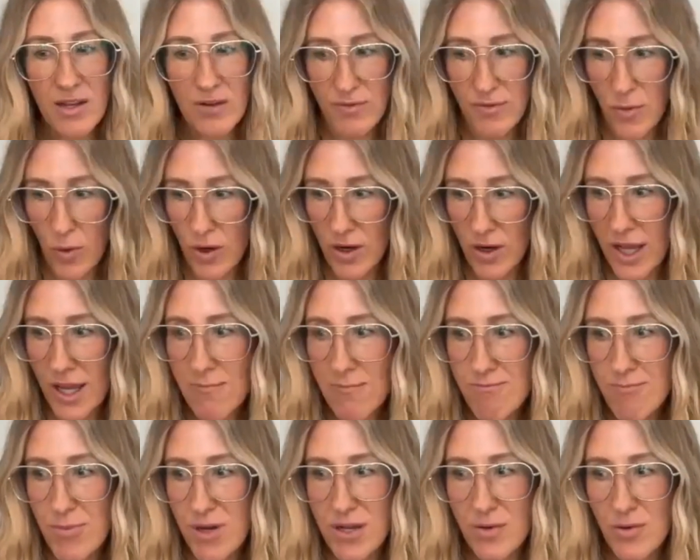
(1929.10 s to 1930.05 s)
can afford
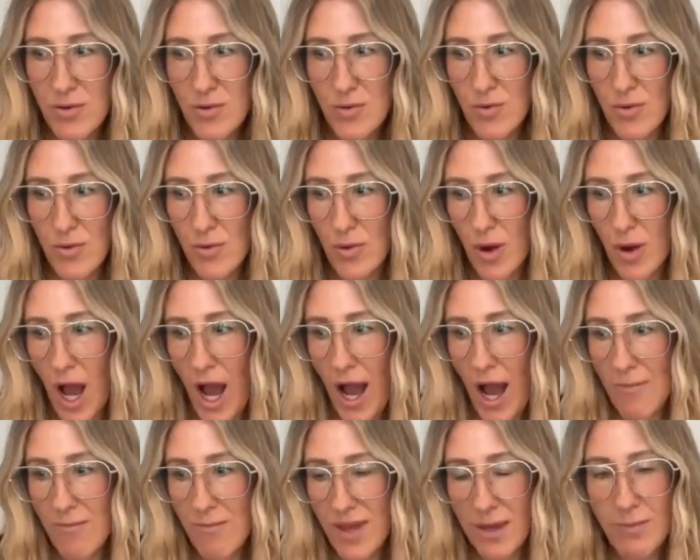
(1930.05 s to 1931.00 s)
it, but
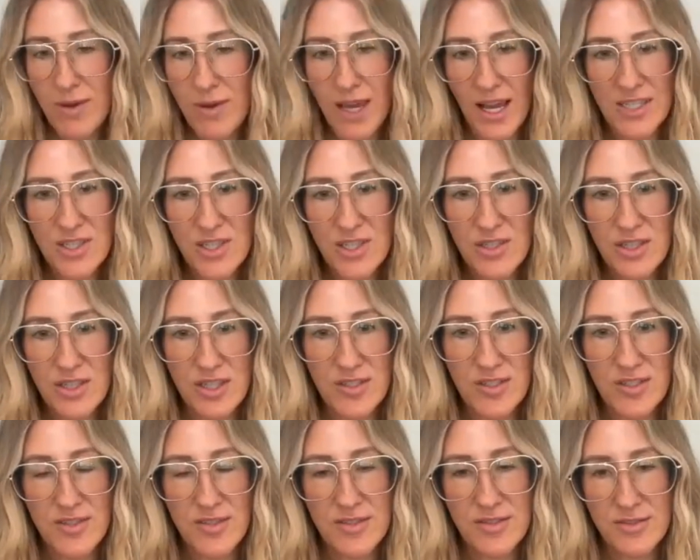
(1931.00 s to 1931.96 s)
maybe I should
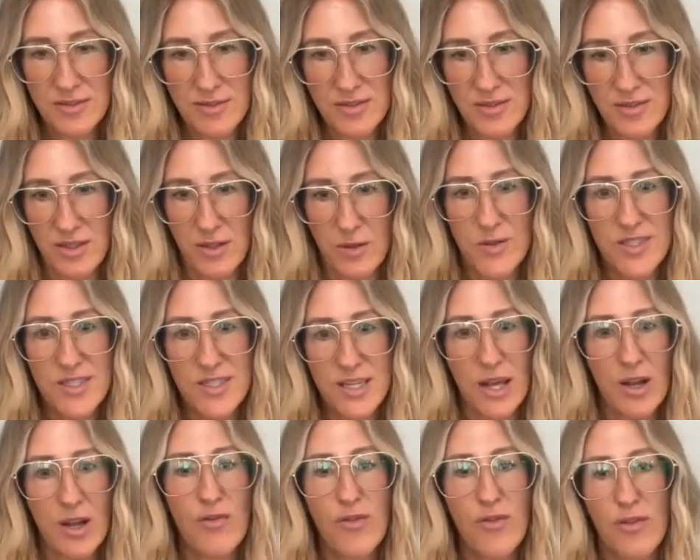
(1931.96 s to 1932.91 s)
just,
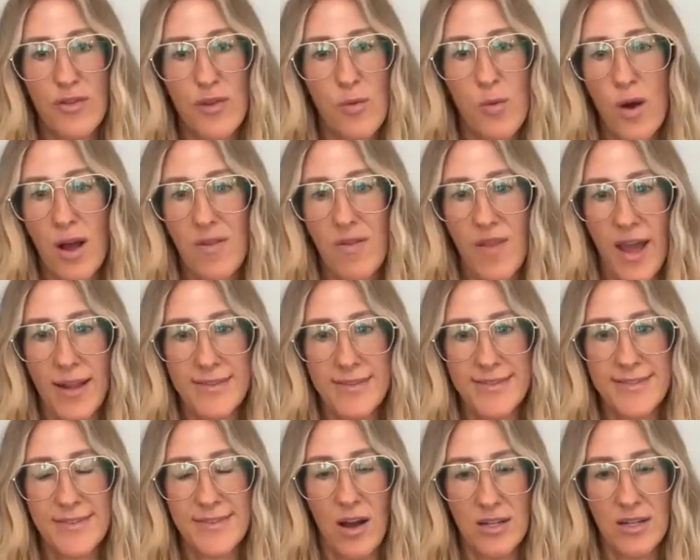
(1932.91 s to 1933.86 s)
settle for the one
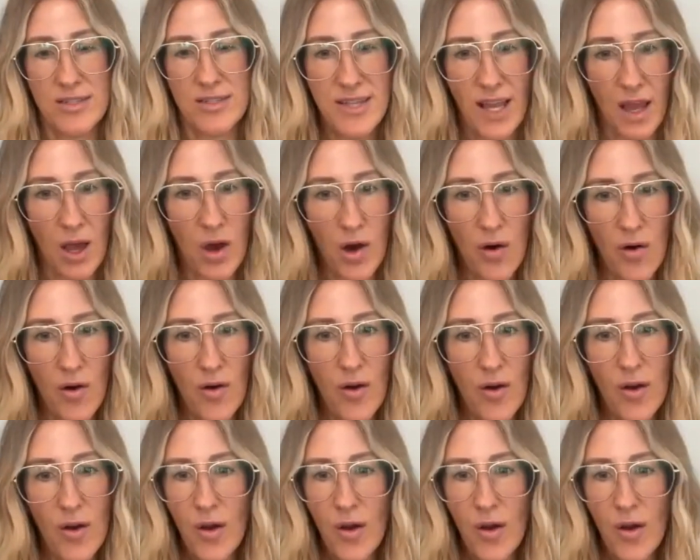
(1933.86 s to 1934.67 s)
that's on sale.